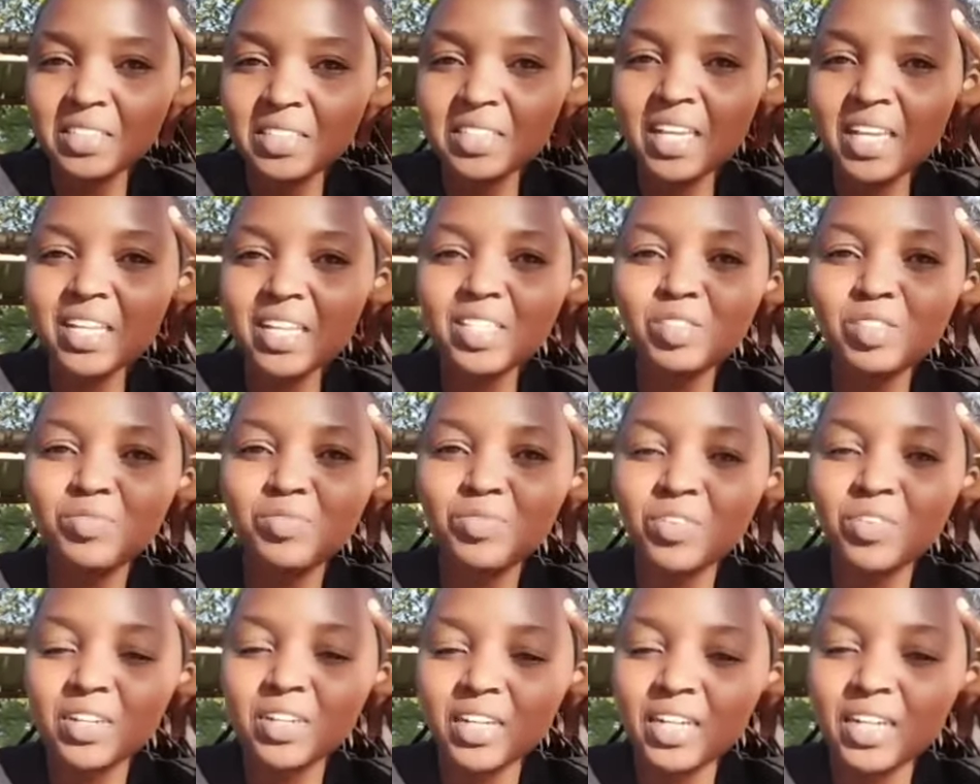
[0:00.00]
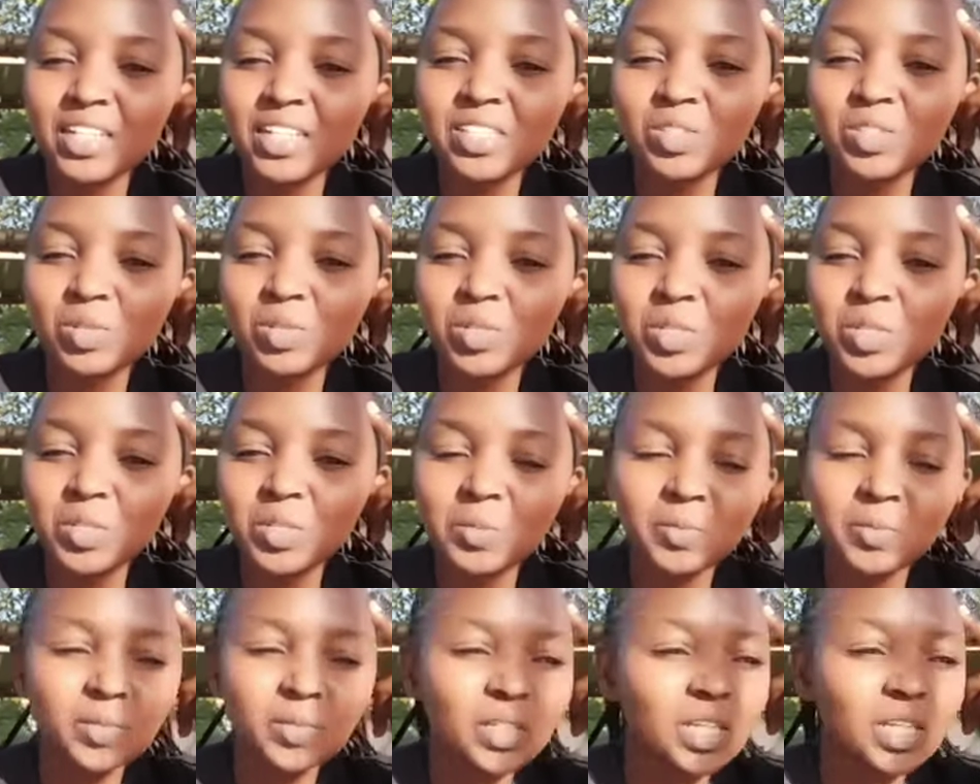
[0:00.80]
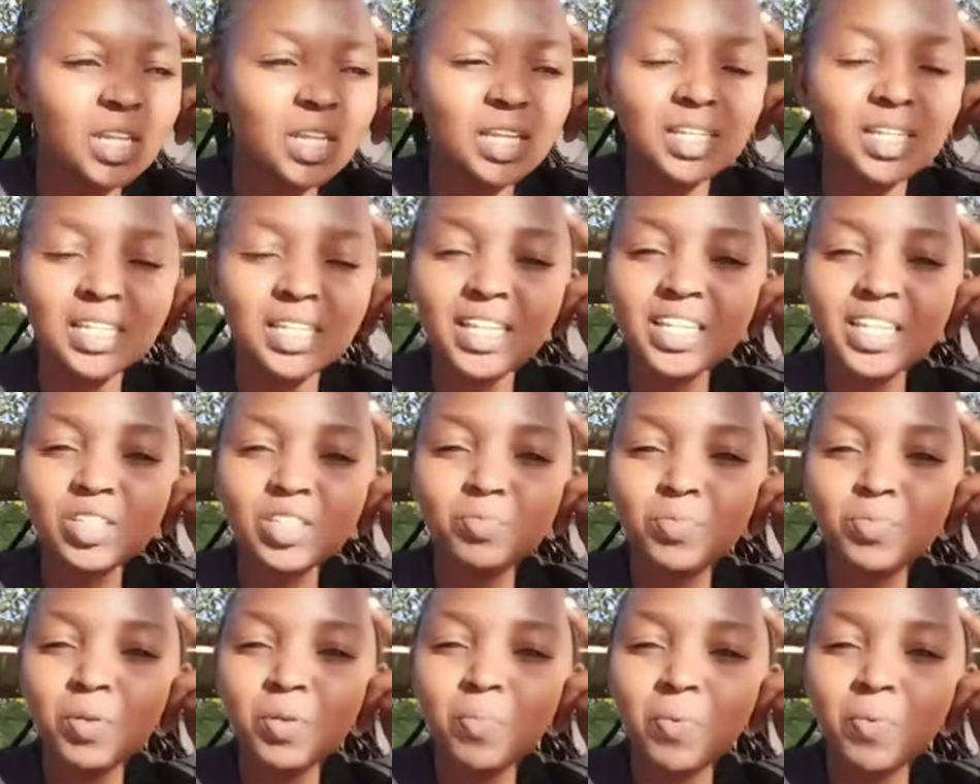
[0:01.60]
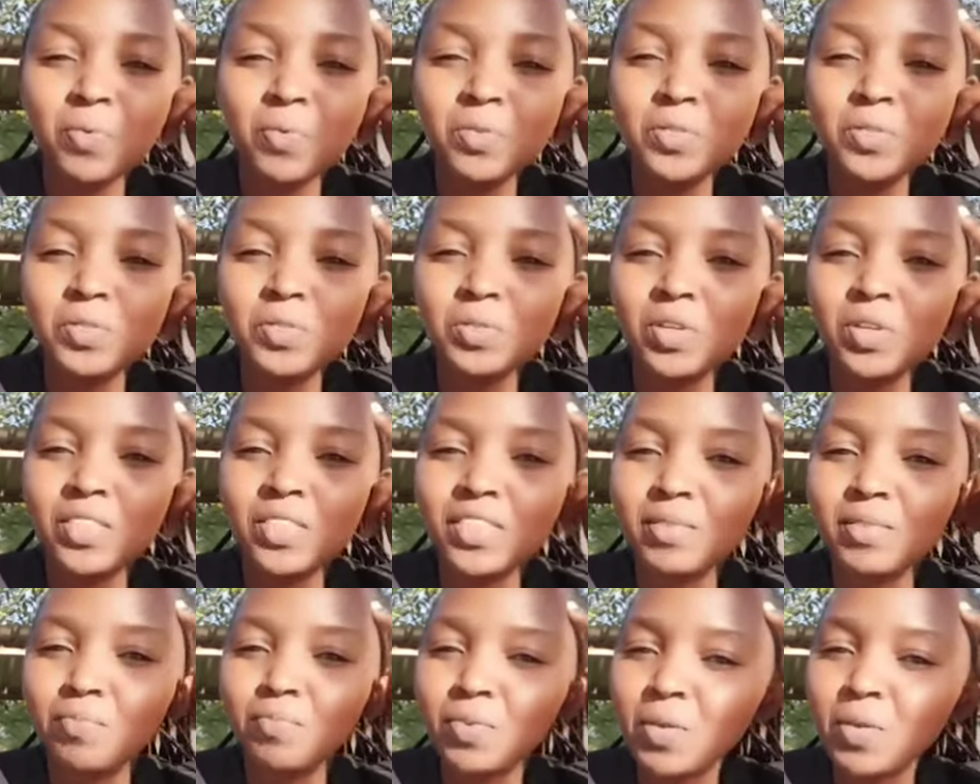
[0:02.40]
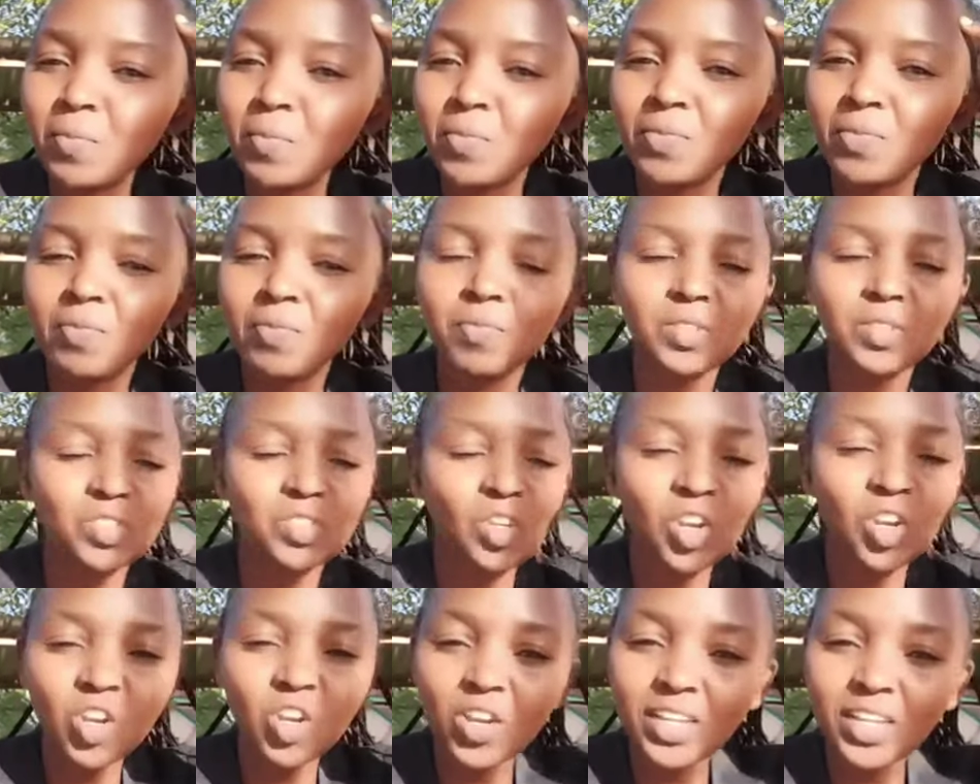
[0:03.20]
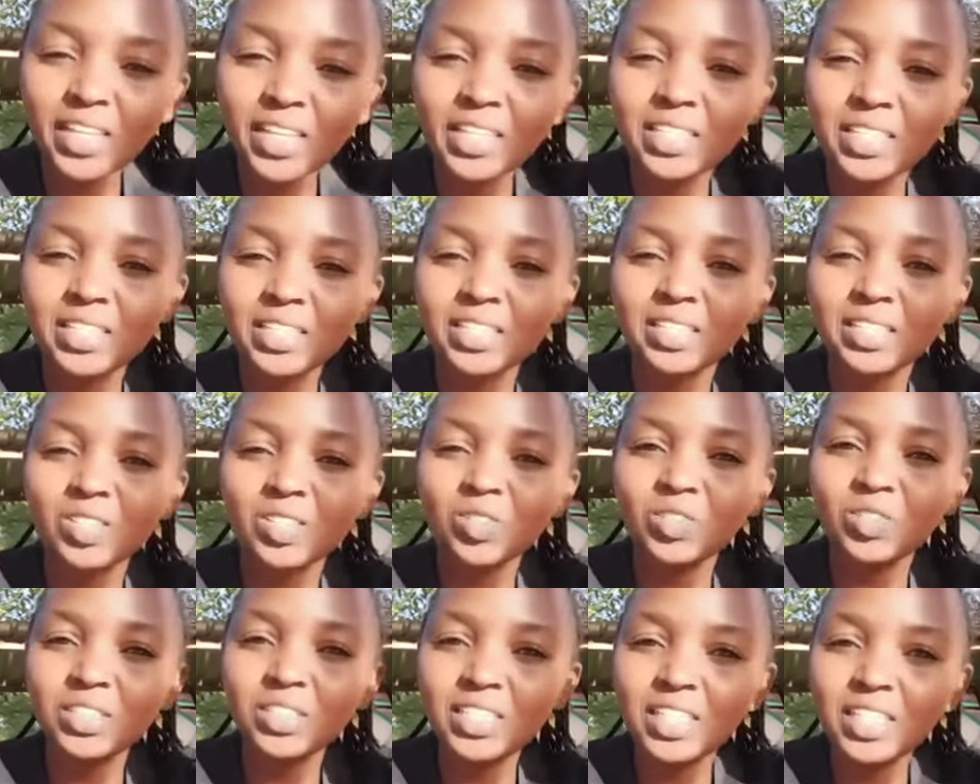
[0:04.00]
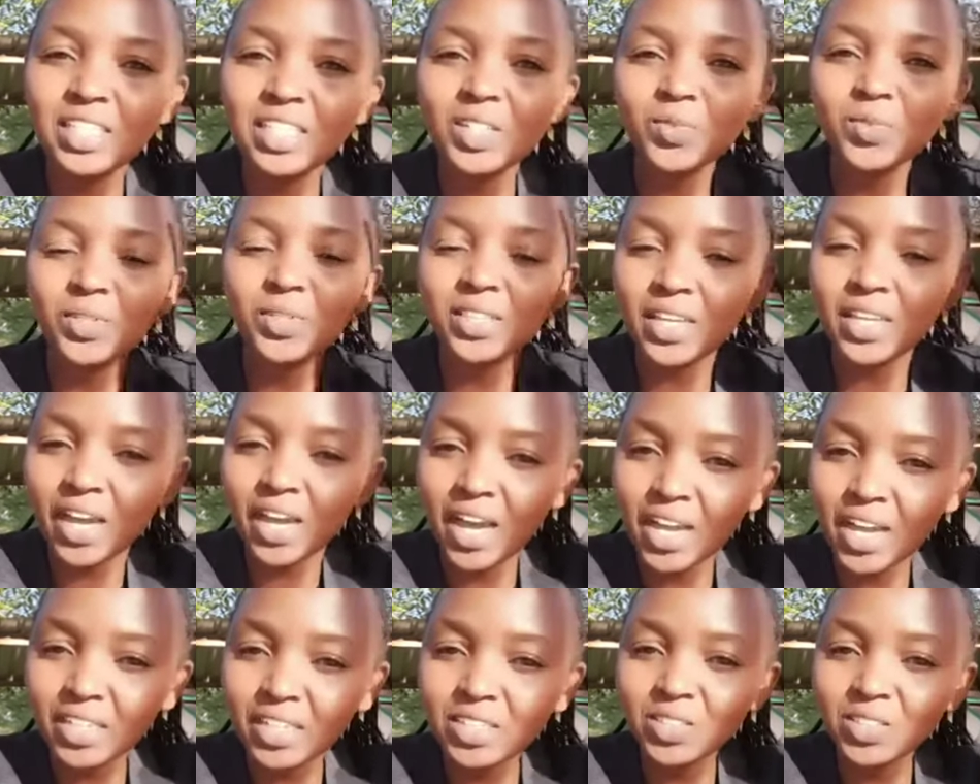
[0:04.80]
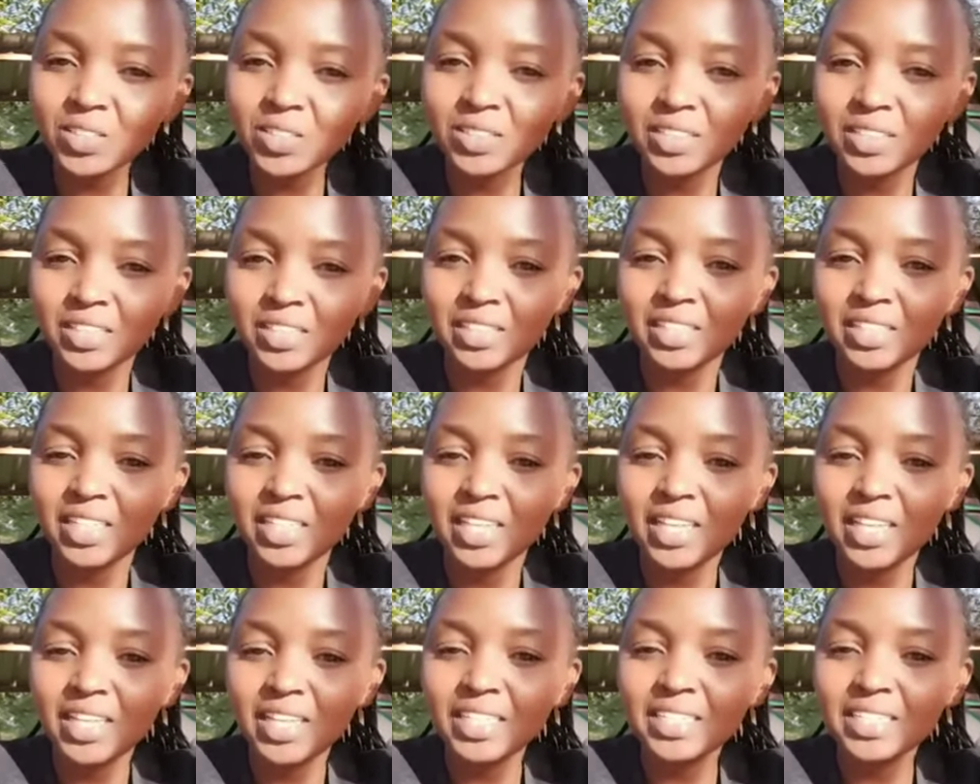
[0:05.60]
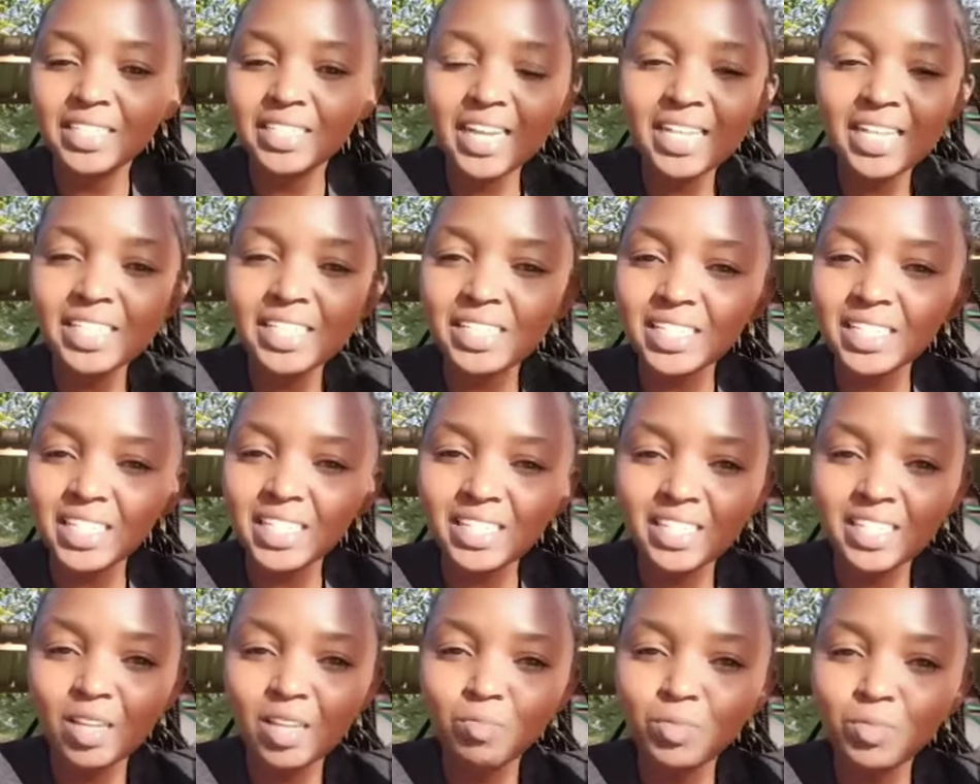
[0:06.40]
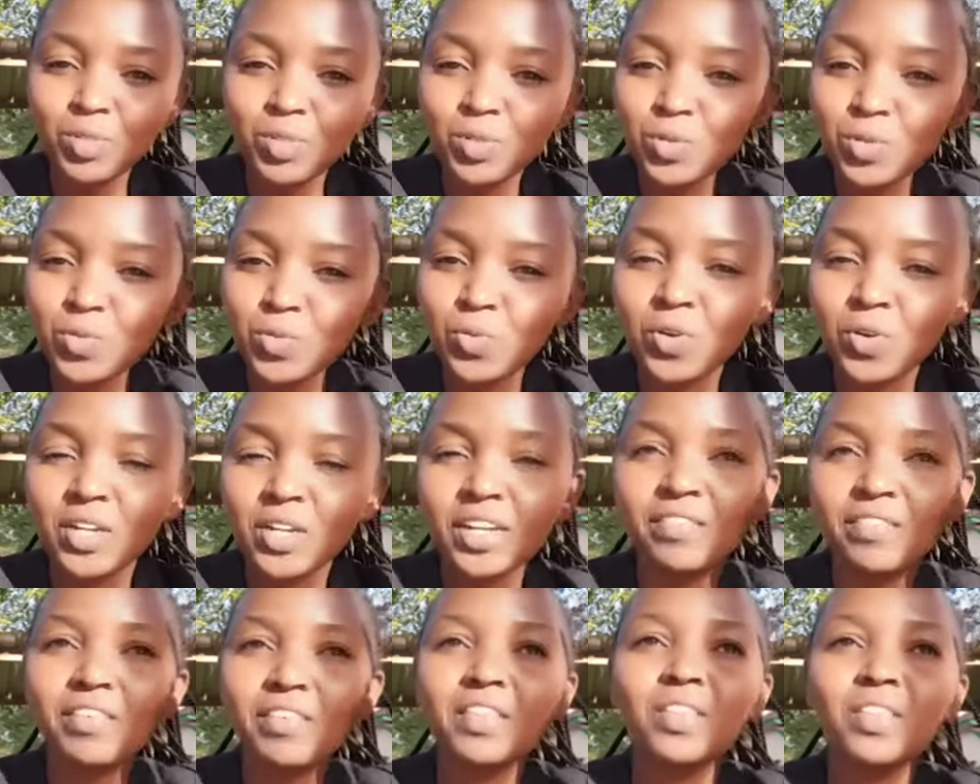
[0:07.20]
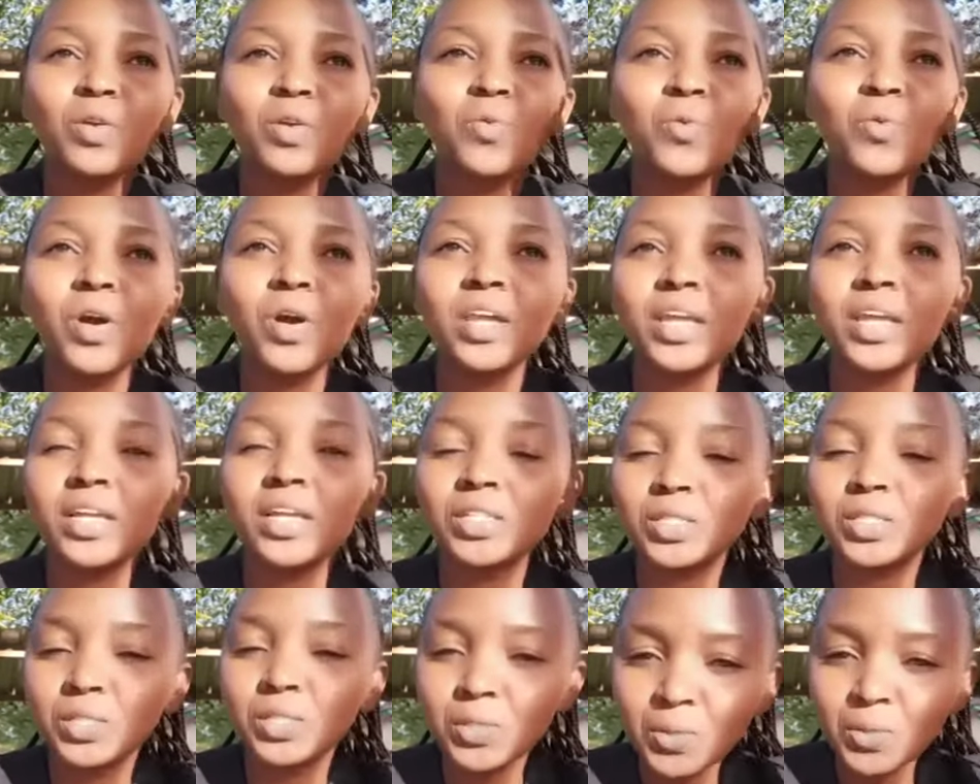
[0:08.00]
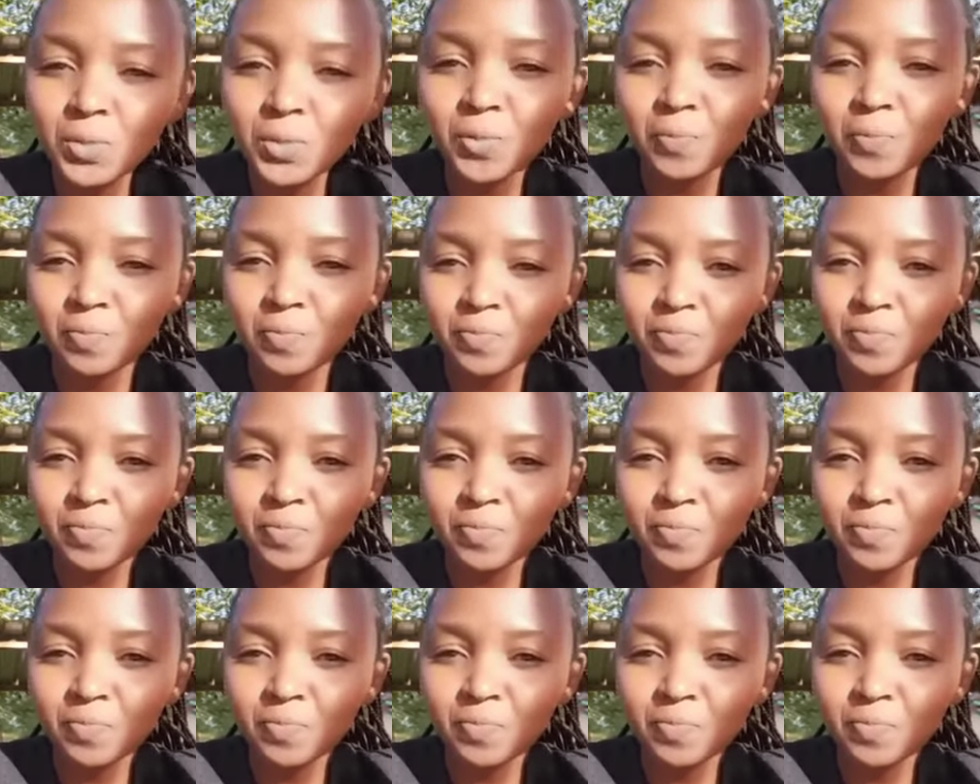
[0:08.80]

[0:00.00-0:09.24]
Just focus on you. Let people do, so long as you're dealing with adults, just let them do whatever they want to do.